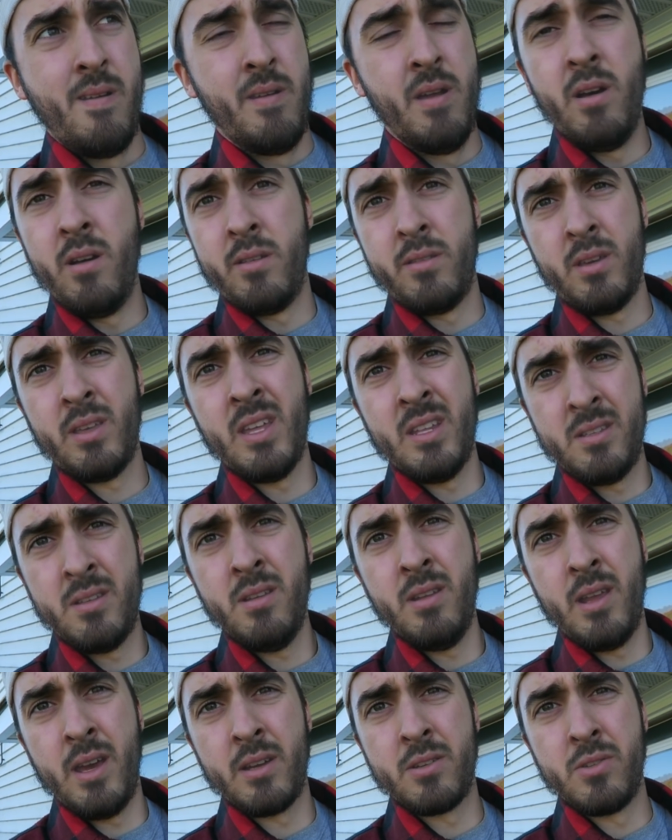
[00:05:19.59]
No, I think that's
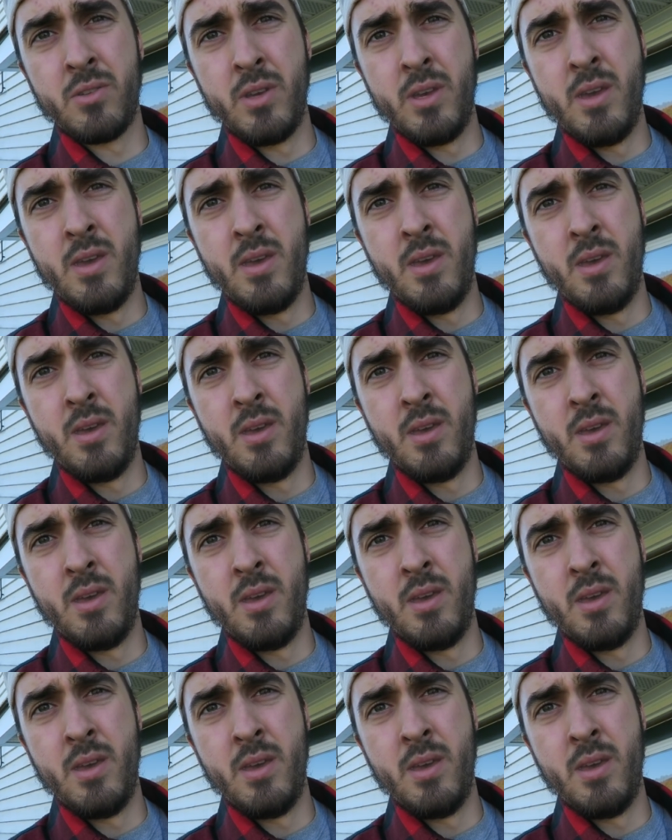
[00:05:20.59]
it actually.